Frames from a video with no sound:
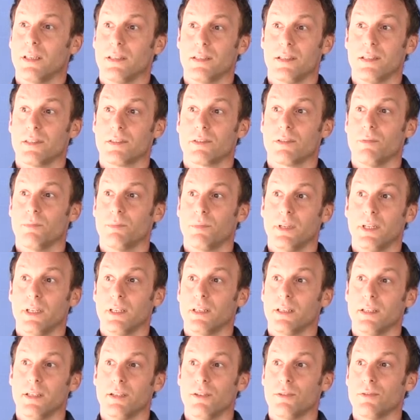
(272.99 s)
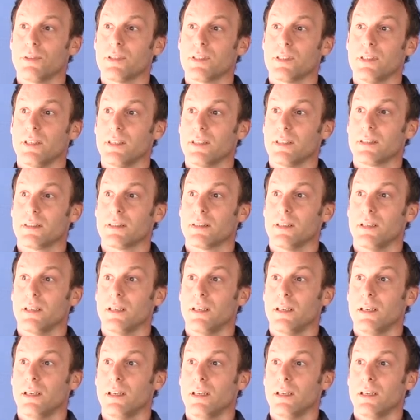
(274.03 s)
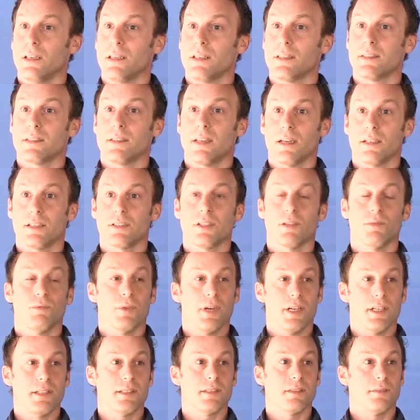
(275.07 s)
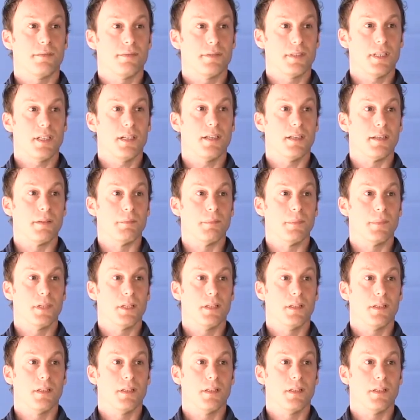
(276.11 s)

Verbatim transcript: that is completely useless. Such a waste of time.